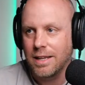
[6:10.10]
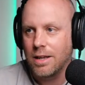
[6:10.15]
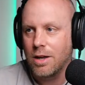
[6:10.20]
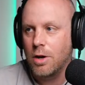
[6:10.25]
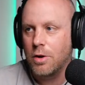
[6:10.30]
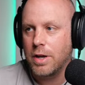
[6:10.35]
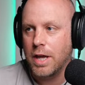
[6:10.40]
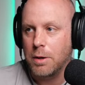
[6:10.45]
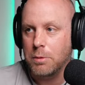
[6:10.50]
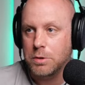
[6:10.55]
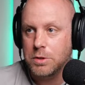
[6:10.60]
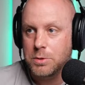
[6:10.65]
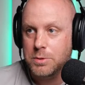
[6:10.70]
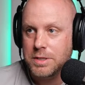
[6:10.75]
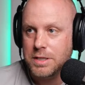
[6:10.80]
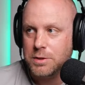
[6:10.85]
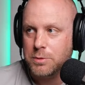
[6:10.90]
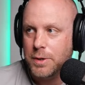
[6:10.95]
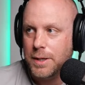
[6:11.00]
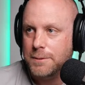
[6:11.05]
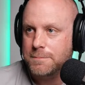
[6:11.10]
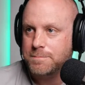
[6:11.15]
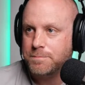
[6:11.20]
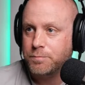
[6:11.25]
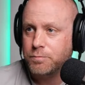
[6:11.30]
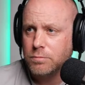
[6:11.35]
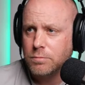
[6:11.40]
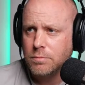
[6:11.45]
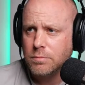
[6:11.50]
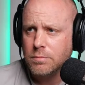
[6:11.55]
Okay, we'll do it this way.
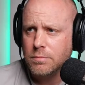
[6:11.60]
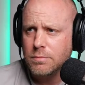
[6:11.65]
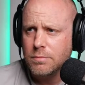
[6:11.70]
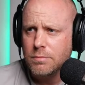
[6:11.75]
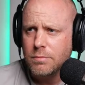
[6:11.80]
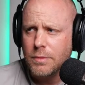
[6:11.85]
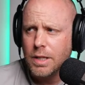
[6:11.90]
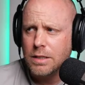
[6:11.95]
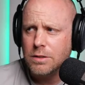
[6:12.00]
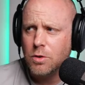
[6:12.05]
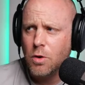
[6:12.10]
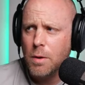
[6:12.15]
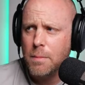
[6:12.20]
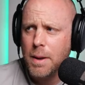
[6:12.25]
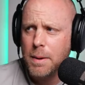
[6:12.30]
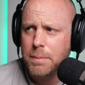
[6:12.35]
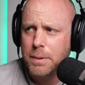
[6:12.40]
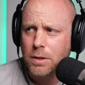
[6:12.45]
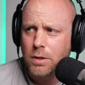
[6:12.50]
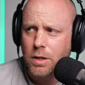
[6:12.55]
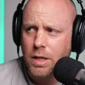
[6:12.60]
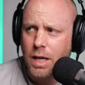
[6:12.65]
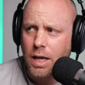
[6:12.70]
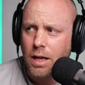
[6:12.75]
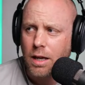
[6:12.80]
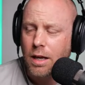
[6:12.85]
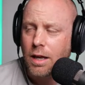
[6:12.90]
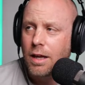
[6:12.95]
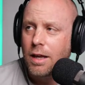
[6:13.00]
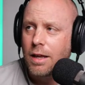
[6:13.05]
So I might be looking,
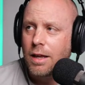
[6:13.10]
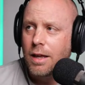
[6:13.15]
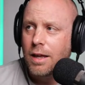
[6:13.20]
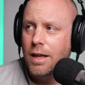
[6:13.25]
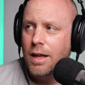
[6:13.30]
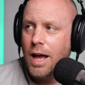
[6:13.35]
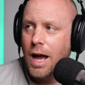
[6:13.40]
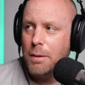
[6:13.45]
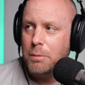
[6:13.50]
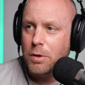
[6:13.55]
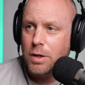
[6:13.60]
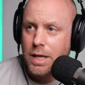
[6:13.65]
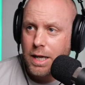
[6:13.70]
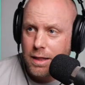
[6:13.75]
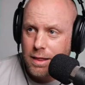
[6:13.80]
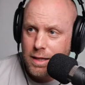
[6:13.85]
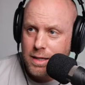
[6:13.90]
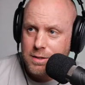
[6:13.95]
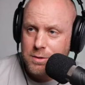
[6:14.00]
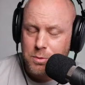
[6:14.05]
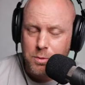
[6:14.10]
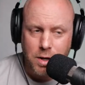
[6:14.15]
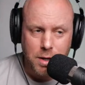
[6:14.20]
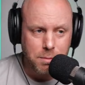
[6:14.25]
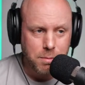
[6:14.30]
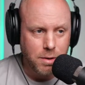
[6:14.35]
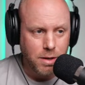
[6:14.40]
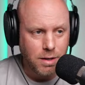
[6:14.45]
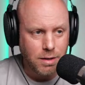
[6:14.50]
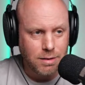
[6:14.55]
I'm looking this way,
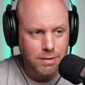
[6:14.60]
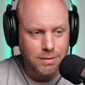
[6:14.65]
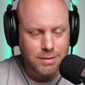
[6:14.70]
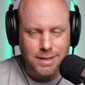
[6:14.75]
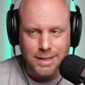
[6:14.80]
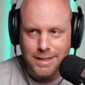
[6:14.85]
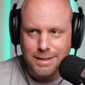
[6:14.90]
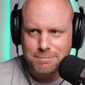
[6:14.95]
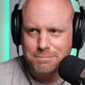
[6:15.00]
but yeah.